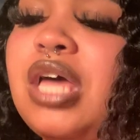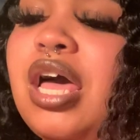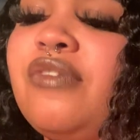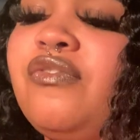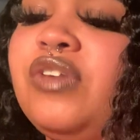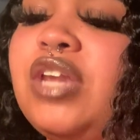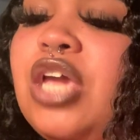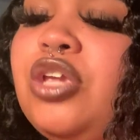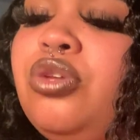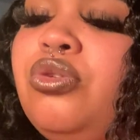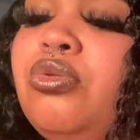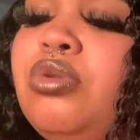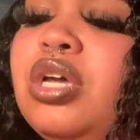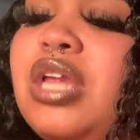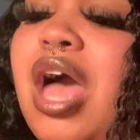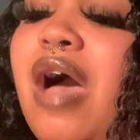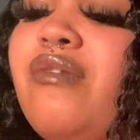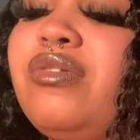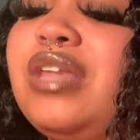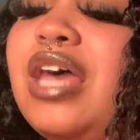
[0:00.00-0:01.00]
I feel like you could
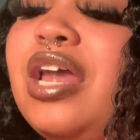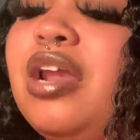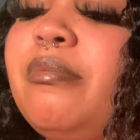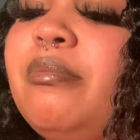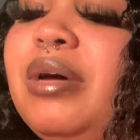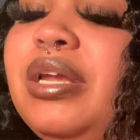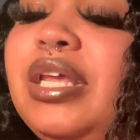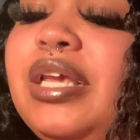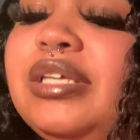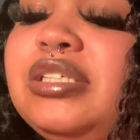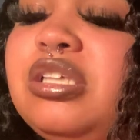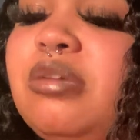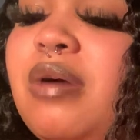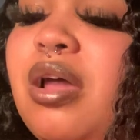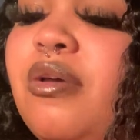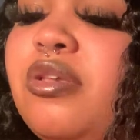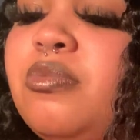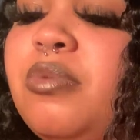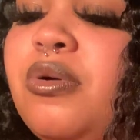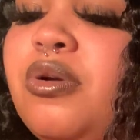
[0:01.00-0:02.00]
have a lot of money, and
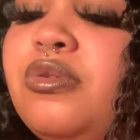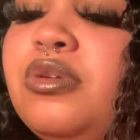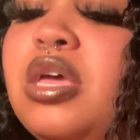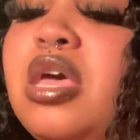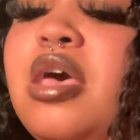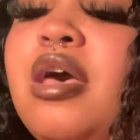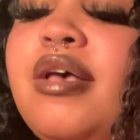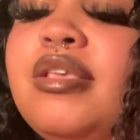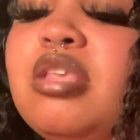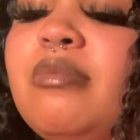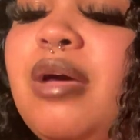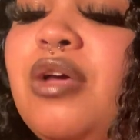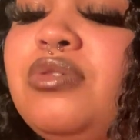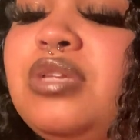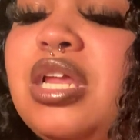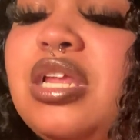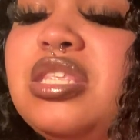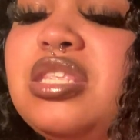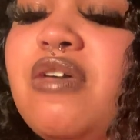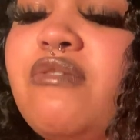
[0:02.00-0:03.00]
somebody who's per somebody who's
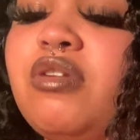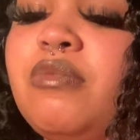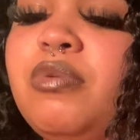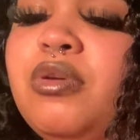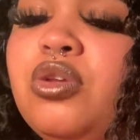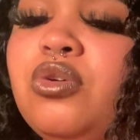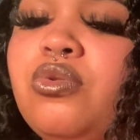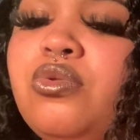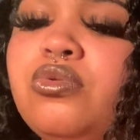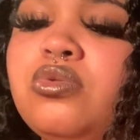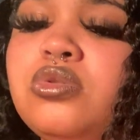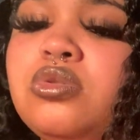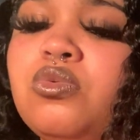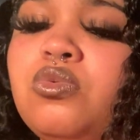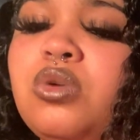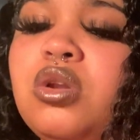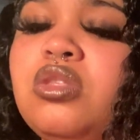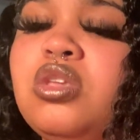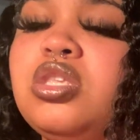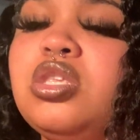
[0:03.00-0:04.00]
had a Seven of Pentacles.
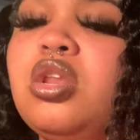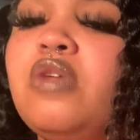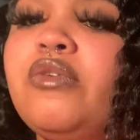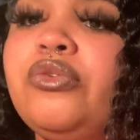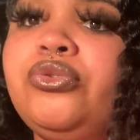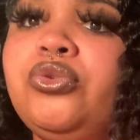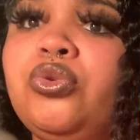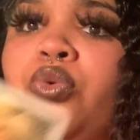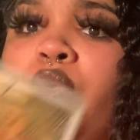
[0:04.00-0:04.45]
One of these individuals